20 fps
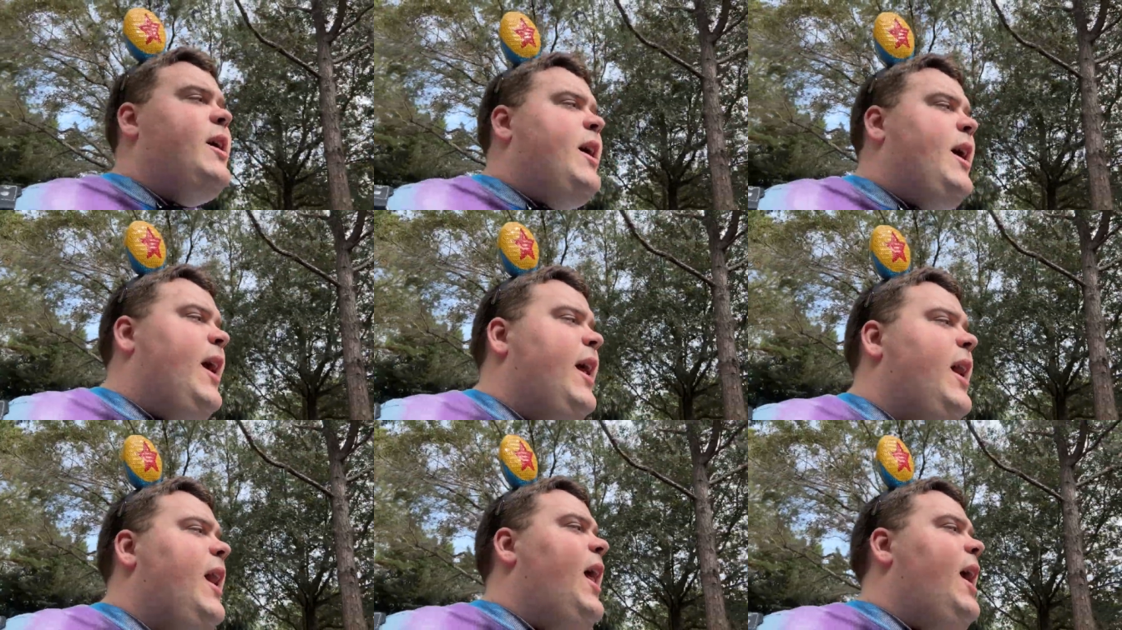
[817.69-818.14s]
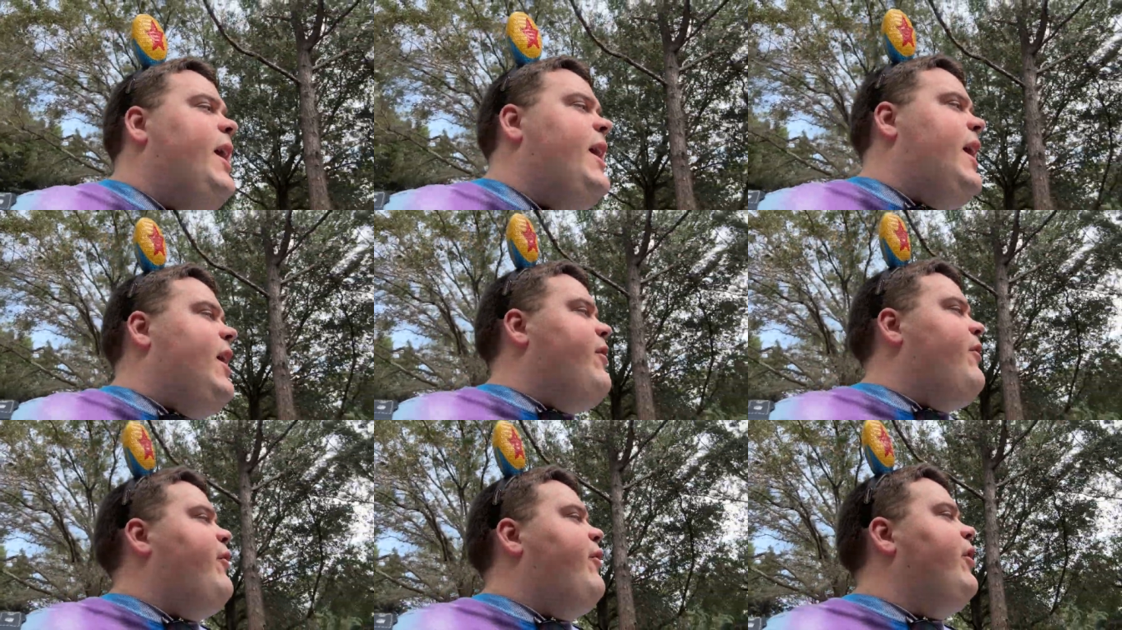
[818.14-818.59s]
and lie
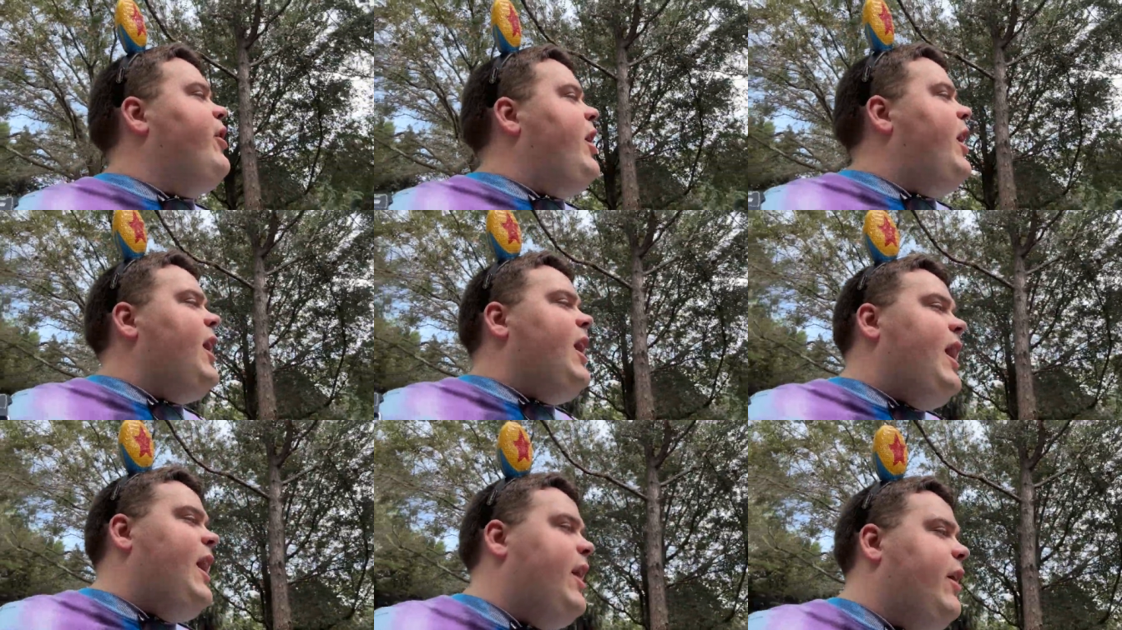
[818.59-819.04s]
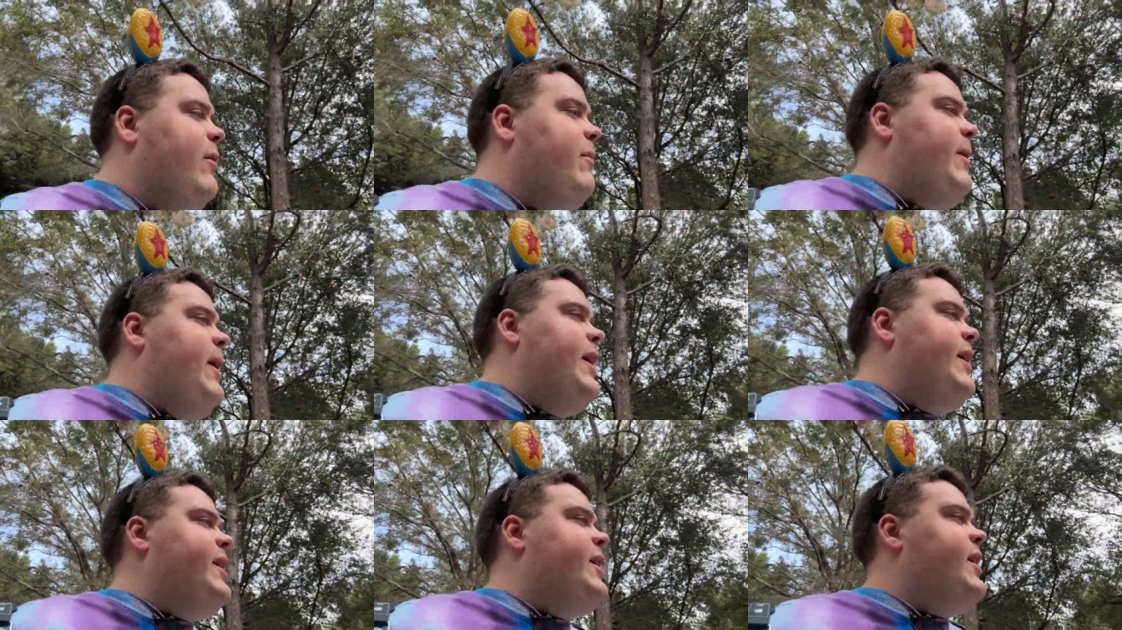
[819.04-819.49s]
down for a little
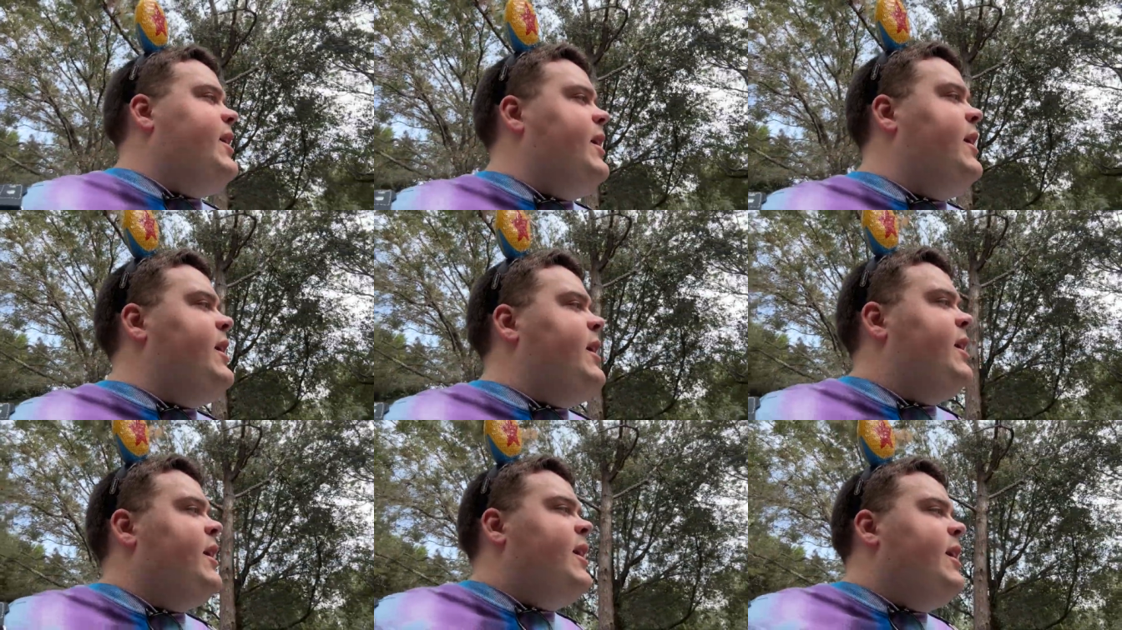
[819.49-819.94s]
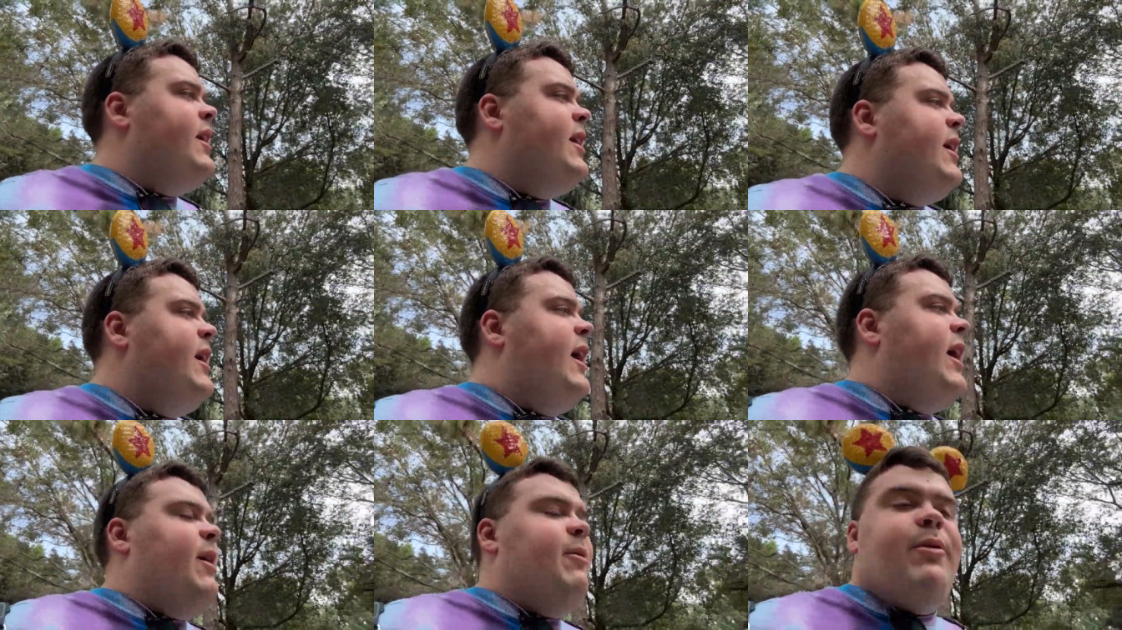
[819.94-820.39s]
bit,
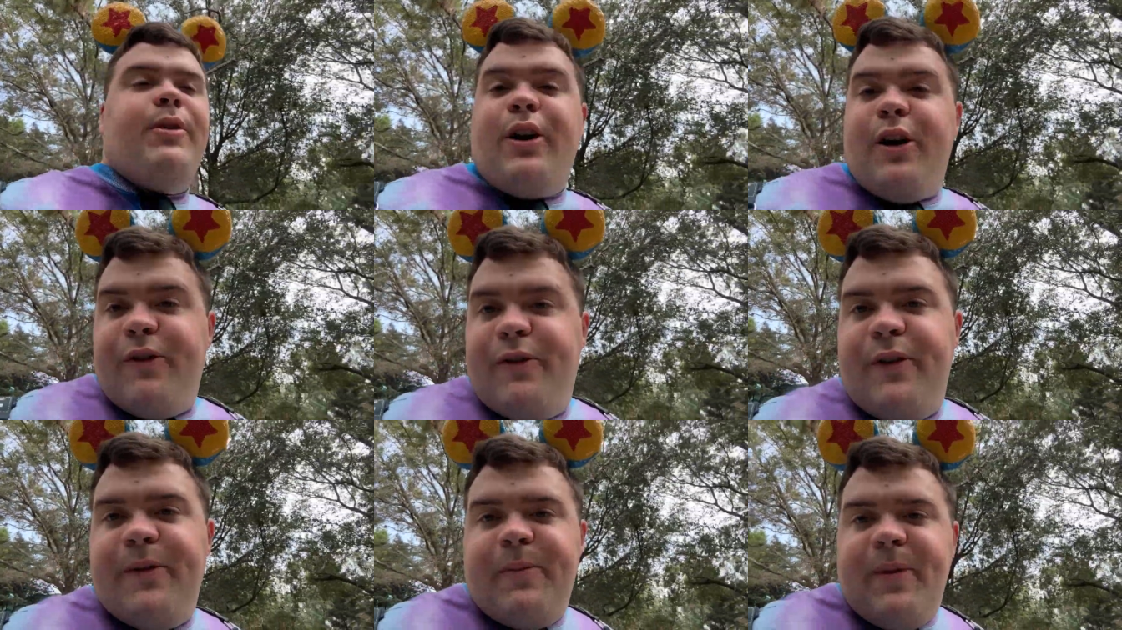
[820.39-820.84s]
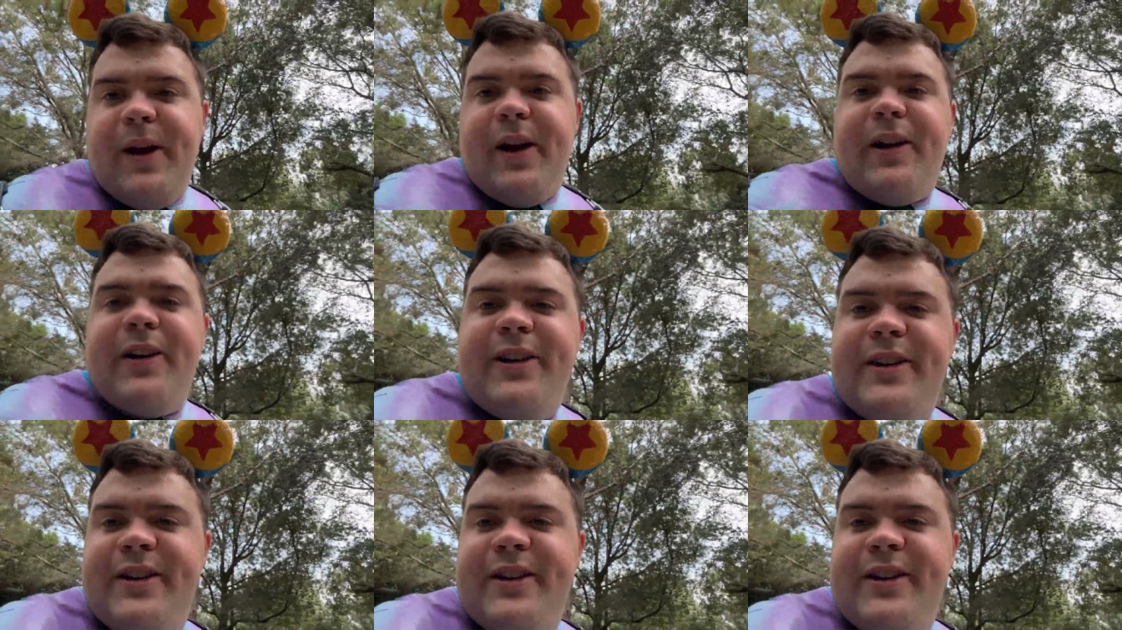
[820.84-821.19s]
and we'll go from there.